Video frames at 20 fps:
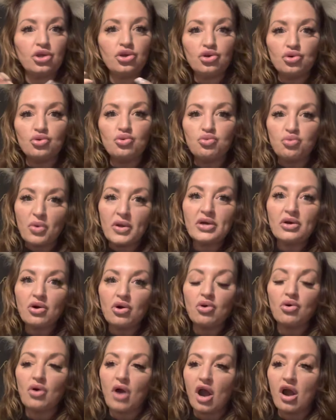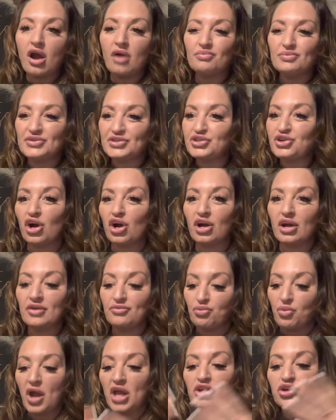You will um, start if,
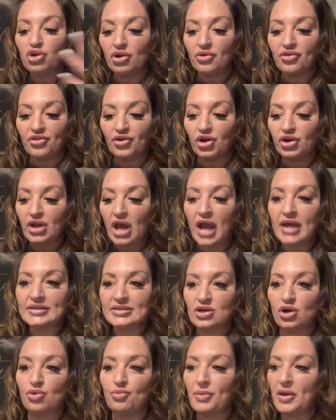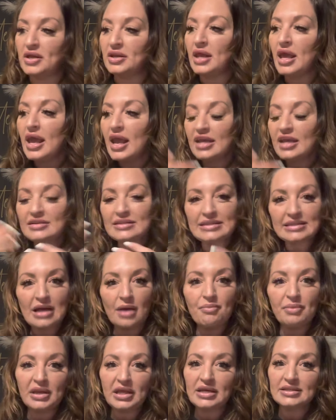when your third eye's open is
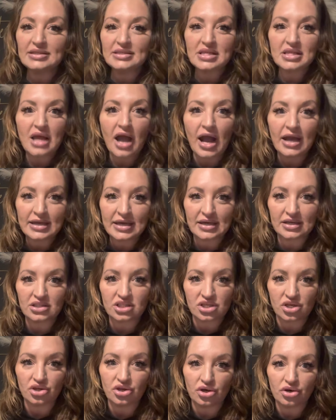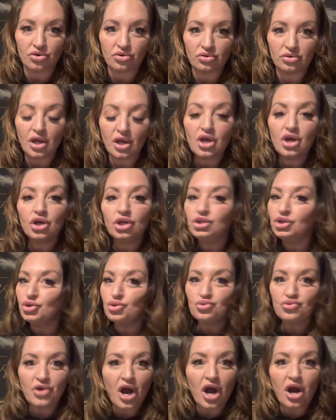somebody is lying to you
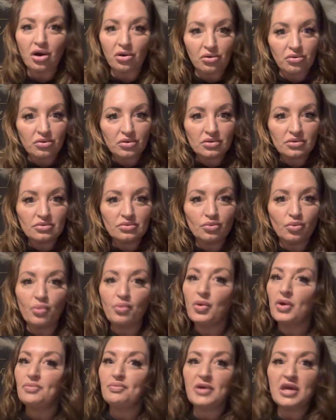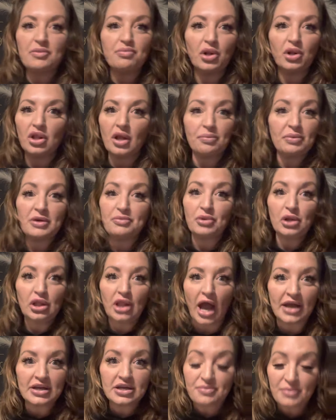you know when people people
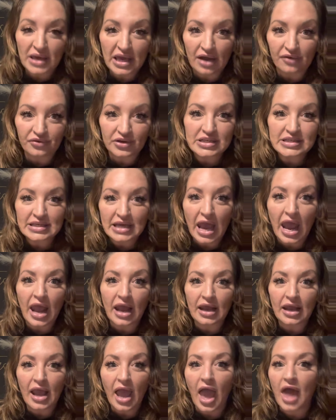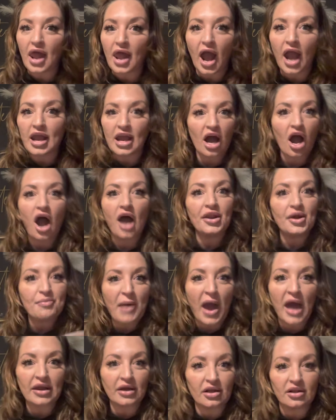lie to me every day and i
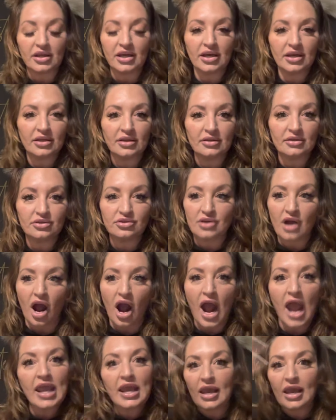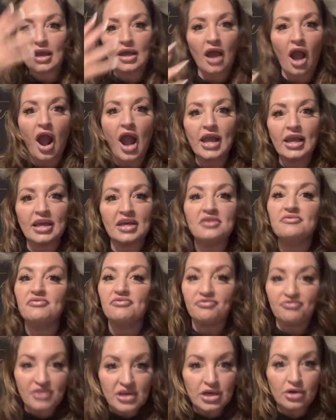automatically i i can
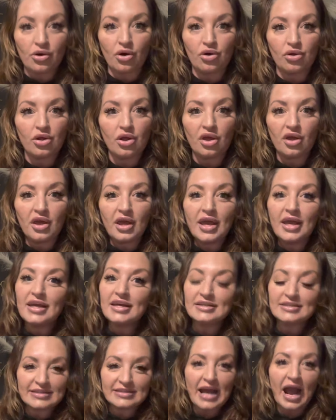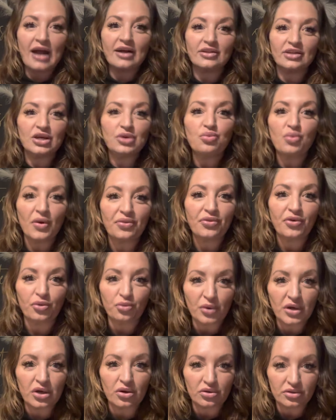feel exactly what the
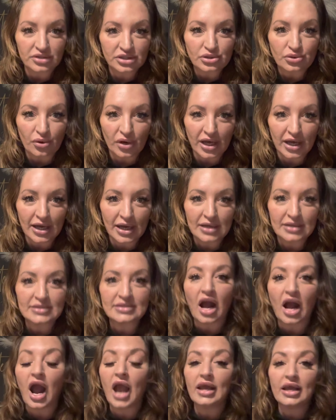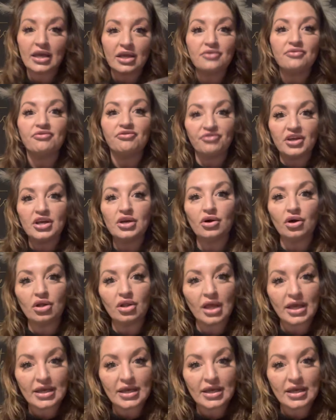real story is i can feel